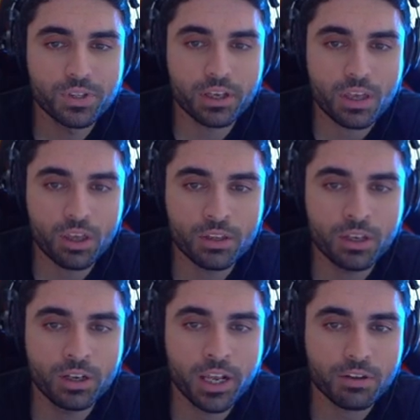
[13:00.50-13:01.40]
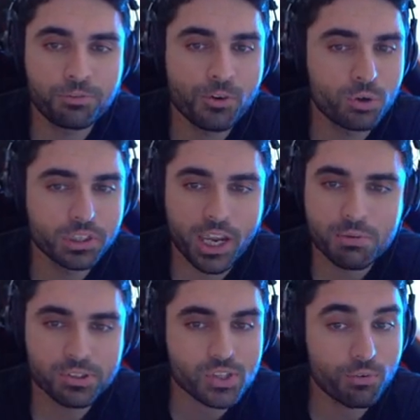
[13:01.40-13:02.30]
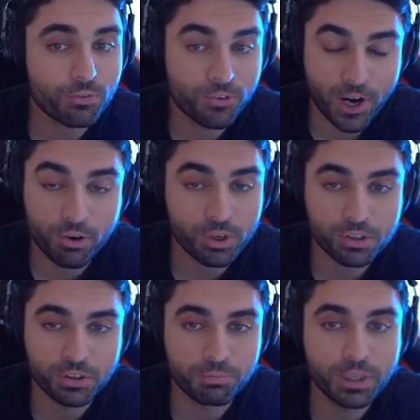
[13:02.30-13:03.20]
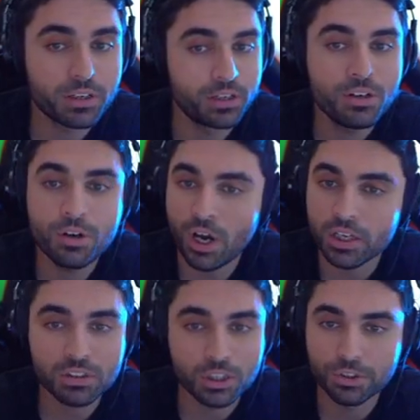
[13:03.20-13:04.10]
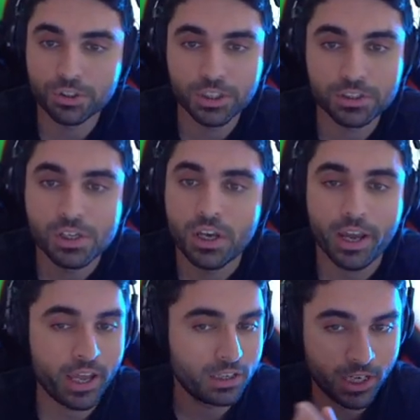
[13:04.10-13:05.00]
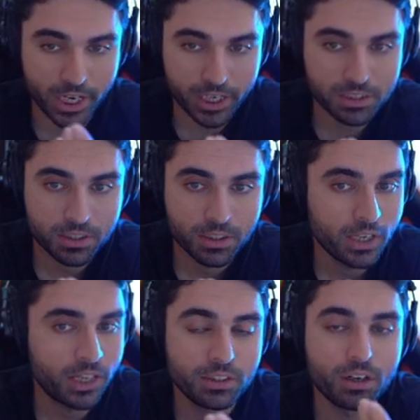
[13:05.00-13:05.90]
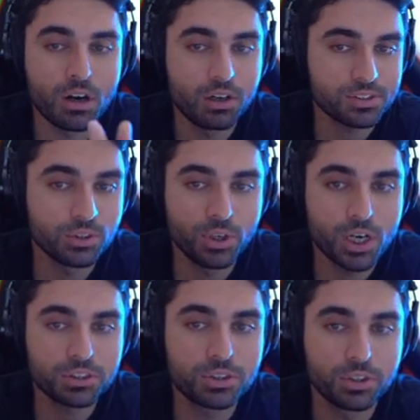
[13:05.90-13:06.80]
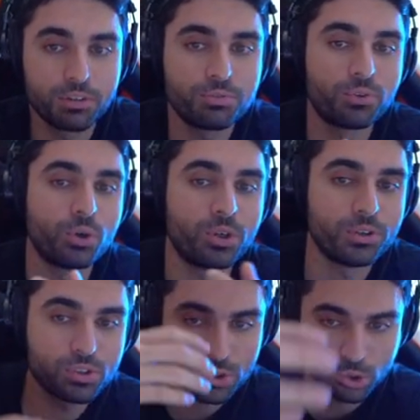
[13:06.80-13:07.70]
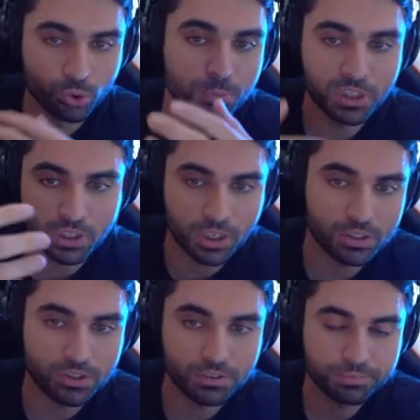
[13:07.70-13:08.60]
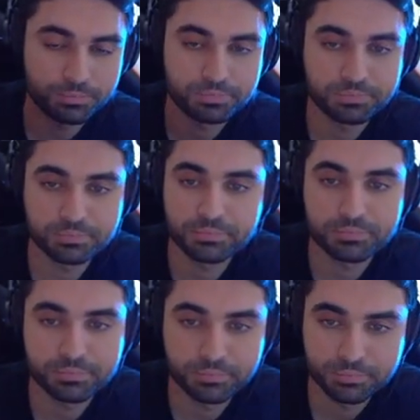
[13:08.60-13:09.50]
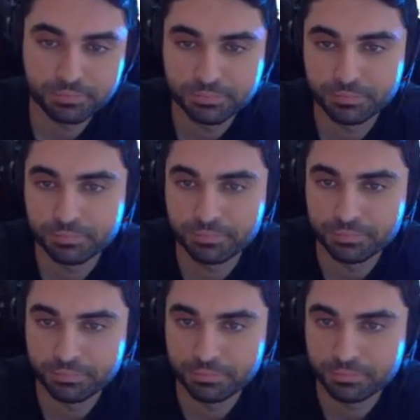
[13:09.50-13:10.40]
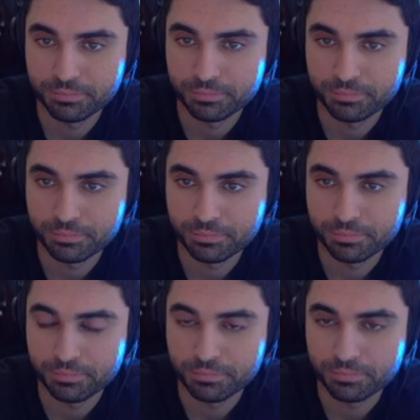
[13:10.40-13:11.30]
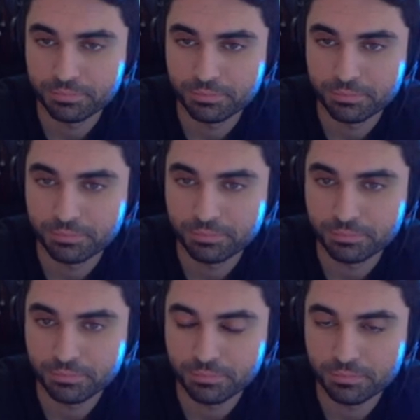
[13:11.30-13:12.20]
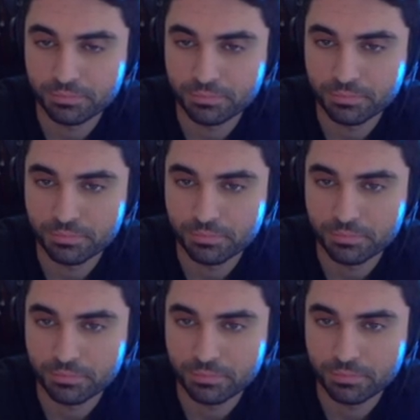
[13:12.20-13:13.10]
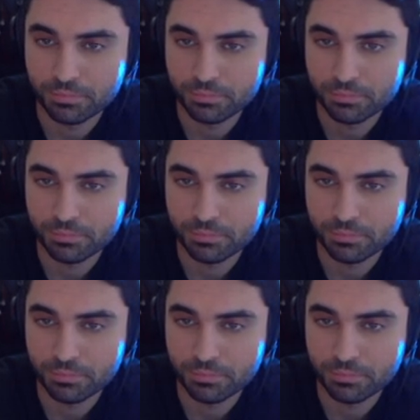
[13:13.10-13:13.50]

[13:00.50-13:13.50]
of the like phone cameras are very good, but they're not good at night, and they're also not good for zooming Have you in. Ever witnessed a UFO? If so, let us know your experience in the comments down below.